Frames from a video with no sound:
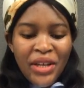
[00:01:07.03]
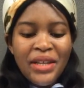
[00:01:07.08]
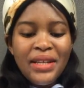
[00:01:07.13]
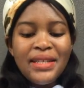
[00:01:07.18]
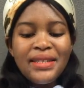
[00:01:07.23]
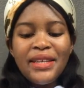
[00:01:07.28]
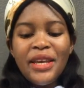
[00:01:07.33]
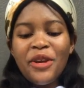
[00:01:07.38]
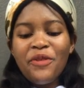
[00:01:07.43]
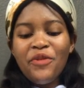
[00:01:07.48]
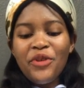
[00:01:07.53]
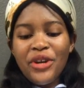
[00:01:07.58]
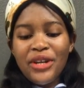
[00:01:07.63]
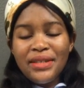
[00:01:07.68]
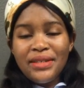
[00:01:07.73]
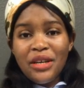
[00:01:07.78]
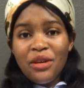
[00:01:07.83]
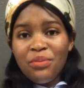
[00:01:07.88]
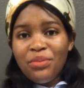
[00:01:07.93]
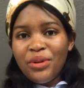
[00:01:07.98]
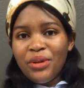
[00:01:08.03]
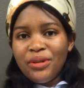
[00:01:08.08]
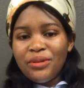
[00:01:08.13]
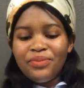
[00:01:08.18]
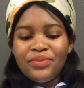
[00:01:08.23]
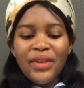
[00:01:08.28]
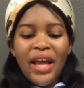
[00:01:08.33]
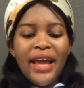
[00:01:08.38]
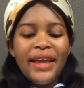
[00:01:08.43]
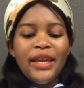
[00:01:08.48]
Take for example,
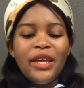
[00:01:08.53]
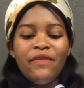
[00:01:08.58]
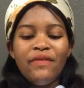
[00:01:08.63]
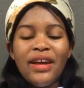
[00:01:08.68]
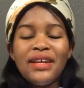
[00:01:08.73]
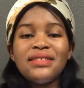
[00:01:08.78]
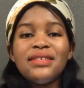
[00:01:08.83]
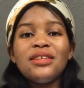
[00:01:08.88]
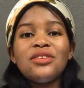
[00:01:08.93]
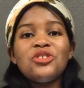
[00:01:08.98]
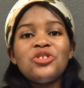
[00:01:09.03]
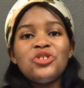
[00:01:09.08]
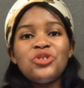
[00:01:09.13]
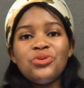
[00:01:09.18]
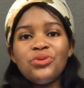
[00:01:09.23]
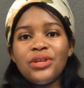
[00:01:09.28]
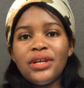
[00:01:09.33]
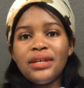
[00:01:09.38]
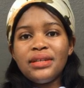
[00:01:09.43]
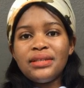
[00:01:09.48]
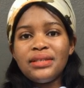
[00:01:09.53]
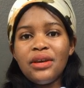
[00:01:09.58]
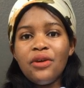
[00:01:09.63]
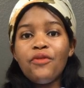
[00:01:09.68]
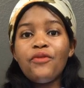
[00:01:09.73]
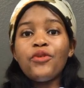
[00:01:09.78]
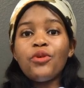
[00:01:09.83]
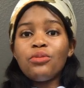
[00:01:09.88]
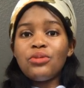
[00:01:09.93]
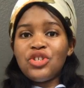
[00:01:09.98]
I invited students
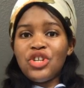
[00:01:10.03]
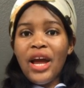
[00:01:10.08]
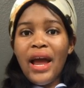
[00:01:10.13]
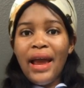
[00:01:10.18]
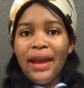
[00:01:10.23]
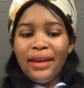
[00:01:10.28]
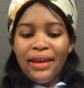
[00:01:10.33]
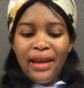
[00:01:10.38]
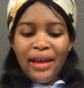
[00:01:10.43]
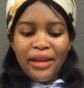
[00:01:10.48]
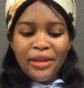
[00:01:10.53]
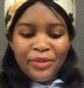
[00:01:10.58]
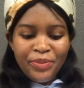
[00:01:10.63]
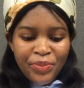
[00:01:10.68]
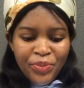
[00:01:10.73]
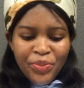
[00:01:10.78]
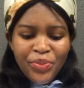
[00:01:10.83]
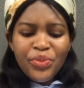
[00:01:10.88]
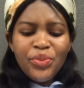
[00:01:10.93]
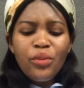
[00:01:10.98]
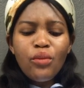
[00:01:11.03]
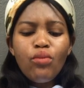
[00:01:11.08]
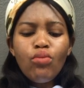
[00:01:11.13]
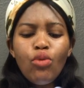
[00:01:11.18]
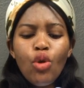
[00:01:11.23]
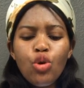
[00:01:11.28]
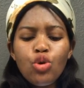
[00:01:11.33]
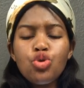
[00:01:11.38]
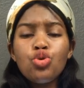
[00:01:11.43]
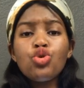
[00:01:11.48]
from China
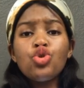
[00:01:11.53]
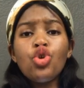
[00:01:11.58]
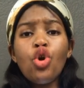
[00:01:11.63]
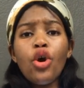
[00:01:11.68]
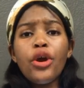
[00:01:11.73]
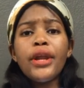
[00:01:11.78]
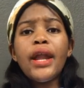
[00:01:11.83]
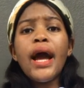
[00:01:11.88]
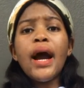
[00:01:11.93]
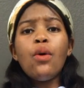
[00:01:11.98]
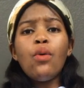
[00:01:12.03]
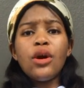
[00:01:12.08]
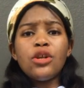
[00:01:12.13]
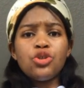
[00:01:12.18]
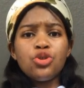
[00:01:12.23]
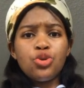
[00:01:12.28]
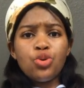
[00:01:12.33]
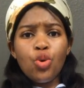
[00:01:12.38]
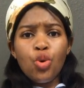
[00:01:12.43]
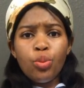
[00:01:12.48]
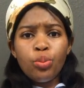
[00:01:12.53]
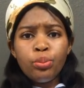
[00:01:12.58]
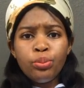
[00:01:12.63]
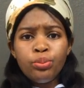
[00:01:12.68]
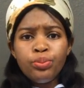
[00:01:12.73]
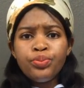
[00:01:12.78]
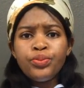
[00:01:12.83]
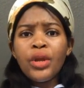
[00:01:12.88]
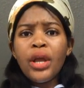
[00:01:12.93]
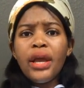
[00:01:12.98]
to join our Zoom
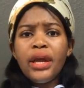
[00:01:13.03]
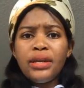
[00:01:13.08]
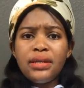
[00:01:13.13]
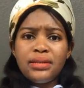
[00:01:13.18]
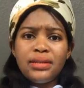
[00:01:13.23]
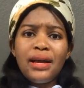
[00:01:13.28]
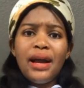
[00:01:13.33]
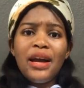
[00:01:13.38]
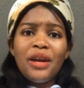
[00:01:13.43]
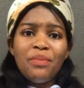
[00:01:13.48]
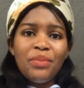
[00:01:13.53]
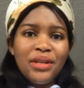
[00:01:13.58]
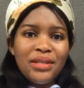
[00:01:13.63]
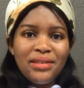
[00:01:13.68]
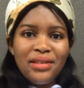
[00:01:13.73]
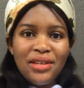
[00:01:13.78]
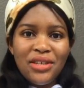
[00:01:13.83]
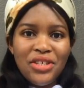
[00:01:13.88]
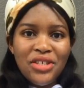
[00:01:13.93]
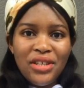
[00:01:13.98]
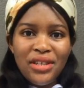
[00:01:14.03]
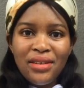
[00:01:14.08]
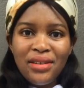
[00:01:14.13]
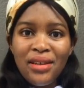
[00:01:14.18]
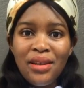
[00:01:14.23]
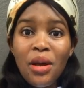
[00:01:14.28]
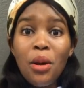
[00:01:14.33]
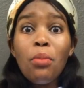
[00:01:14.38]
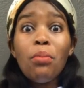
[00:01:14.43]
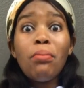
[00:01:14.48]
and Skype section.
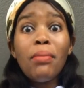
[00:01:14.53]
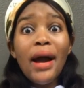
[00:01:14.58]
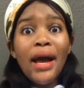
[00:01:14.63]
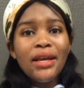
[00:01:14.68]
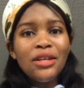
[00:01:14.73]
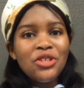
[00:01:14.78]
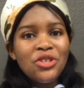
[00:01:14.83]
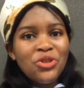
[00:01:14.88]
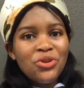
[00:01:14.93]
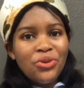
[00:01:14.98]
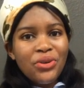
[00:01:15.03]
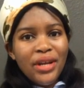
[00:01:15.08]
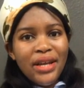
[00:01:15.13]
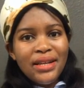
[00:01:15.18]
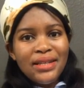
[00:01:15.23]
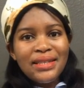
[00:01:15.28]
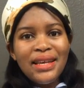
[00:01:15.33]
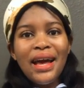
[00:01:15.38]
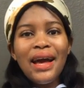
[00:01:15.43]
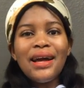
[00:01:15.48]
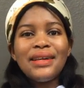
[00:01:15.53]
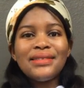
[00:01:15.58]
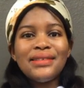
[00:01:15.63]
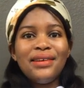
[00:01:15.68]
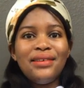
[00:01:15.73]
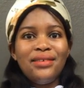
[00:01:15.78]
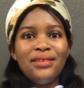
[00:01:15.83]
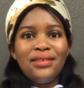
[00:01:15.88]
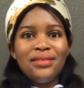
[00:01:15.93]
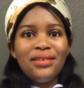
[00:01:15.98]
My students
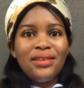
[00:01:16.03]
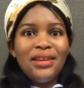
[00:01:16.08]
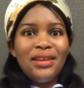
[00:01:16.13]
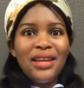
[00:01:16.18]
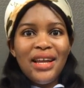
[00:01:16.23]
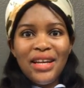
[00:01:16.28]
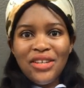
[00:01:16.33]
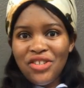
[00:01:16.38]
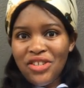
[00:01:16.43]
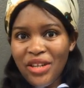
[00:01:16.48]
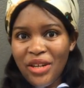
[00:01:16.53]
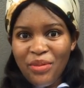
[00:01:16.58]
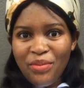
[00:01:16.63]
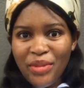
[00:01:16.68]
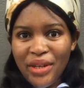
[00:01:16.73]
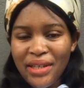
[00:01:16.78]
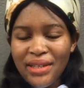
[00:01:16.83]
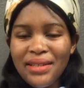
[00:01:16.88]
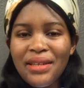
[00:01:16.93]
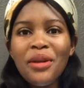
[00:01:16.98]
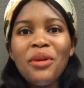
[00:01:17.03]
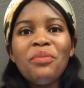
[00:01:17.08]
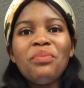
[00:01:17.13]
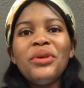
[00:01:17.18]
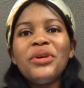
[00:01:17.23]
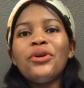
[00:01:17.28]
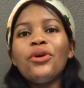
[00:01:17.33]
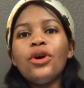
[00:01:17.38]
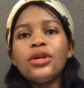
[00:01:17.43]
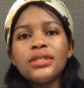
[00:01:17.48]
attended in large numbers
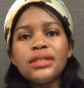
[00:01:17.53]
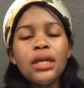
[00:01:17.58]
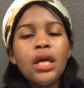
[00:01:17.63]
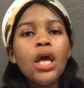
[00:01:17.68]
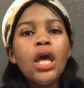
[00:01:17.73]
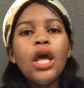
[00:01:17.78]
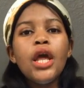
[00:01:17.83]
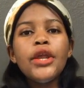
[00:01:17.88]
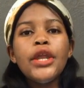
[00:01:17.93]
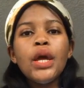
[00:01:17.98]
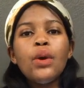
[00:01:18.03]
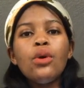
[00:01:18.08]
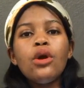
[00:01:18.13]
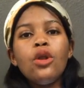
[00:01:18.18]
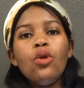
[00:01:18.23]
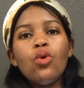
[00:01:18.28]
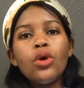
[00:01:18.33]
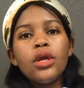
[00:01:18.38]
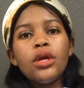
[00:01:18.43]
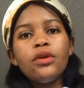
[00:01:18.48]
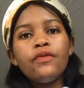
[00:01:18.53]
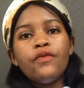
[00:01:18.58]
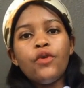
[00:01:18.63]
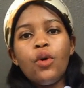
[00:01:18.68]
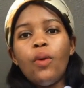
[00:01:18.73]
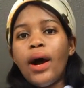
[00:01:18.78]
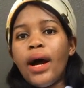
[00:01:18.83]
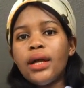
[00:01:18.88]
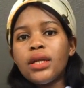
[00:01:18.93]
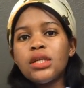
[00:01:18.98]
because they were looking
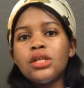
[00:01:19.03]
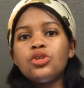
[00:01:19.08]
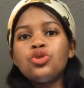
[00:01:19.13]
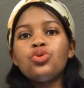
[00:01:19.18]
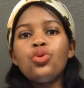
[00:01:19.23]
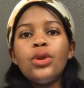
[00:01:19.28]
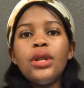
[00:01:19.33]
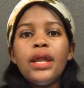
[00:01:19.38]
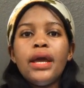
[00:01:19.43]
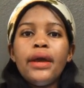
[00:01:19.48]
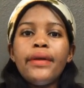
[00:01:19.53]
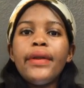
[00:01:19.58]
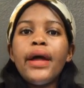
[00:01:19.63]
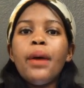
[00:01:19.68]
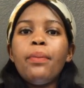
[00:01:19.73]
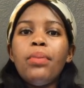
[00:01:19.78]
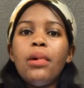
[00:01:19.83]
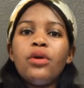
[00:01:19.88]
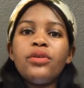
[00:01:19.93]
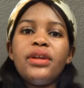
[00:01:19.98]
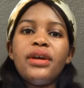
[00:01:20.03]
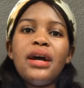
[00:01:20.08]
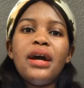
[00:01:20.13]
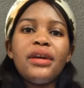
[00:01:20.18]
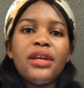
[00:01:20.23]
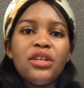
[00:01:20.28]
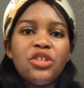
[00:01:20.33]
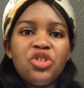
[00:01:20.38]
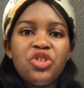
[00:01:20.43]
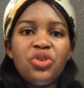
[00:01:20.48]
forward to learn about the
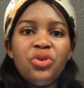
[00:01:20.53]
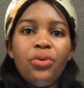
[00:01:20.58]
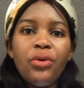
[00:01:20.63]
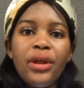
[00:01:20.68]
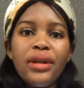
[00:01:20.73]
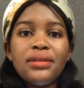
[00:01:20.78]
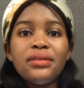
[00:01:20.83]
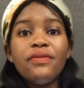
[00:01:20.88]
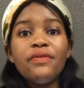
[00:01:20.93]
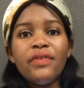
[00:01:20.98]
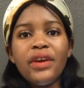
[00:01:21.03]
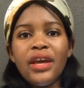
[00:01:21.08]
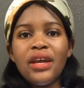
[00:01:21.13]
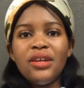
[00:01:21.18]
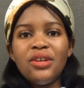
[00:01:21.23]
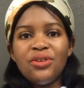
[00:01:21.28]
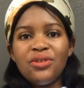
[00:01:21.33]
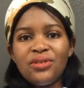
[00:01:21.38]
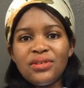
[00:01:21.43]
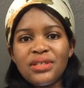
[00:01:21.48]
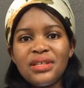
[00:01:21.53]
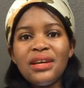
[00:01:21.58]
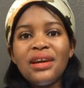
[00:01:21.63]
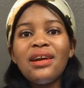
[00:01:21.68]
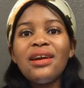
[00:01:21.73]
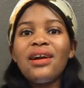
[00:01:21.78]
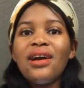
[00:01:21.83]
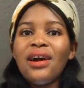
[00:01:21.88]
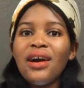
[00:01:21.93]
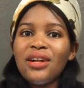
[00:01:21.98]
other students' values,
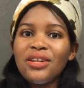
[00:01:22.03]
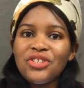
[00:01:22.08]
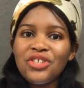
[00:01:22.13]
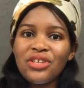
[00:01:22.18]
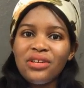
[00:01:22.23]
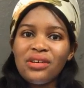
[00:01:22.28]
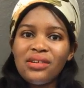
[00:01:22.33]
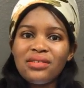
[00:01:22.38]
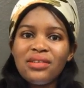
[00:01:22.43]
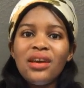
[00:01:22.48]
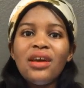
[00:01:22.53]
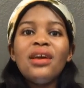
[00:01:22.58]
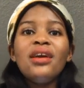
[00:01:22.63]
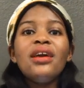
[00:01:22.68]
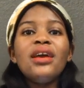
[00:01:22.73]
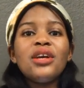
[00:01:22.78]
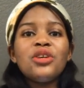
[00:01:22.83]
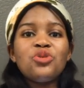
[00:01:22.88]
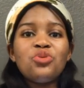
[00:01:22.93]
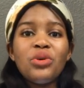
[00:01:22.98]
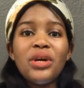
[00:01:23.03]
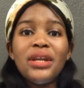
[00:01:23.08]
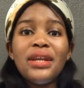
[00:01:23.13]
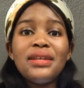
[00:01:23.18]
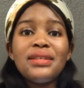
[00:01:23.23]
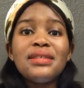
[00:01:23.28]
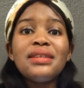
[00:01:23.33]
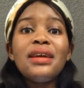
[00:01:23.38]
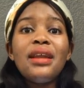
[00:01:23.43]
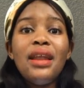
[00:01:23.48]
cultures, as well
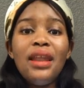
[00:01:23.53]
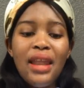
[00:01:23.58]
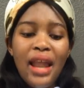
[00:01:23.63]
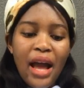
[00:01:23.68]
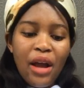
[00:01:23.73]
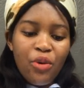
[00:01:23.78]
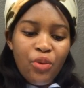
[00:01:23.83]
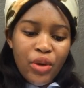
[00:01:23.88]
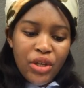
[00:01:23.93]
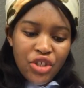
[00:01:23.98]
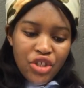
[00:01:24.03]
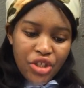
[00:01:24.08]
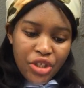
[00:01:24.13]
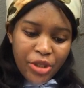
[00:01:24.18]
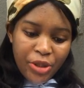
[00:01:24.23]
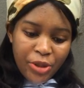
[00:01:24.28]
as language.